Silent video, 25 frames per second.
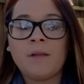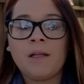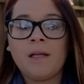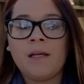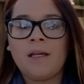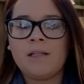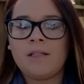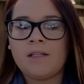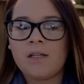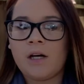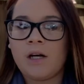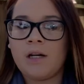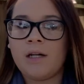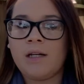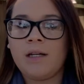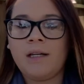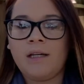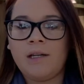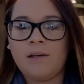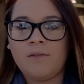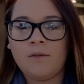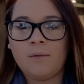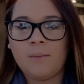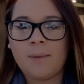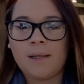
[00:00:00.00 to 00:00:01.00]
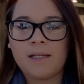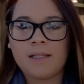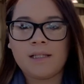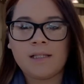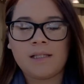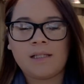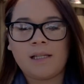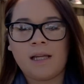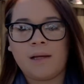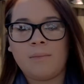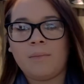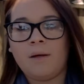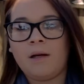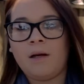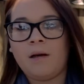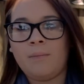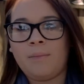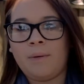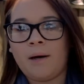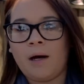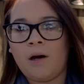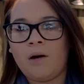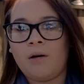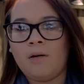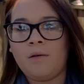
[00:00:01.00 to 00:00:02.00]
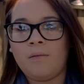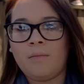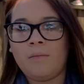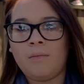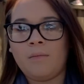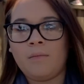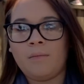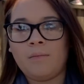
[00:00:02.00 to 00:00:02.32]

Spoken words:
He even makes a statement about,